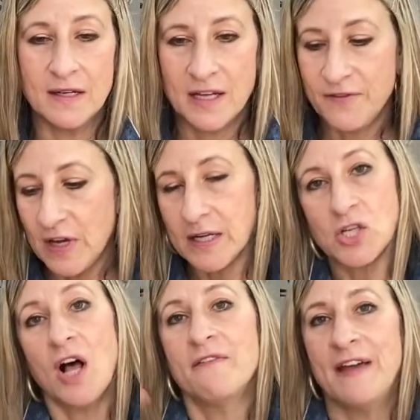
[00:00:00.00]
If you had a
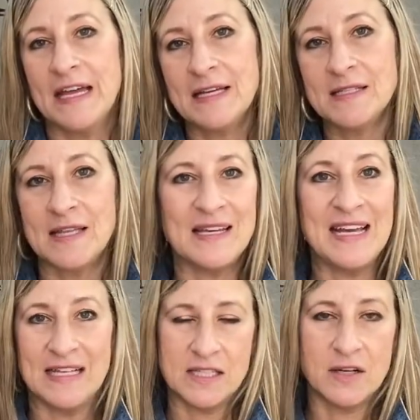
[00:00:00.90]
tall vase, then
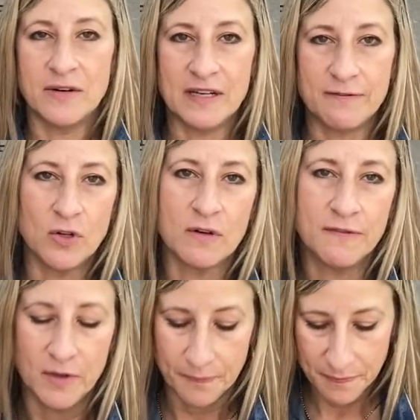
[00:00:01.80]
yes, you don't need floral
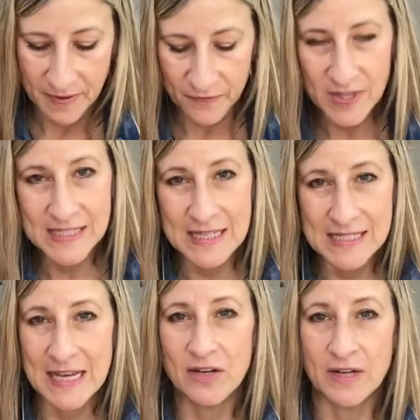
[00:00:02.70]
foam. But for this
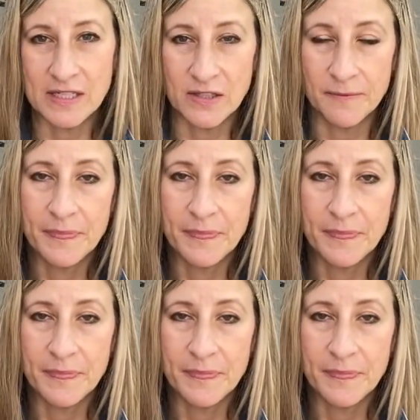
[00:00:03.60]
container, I do.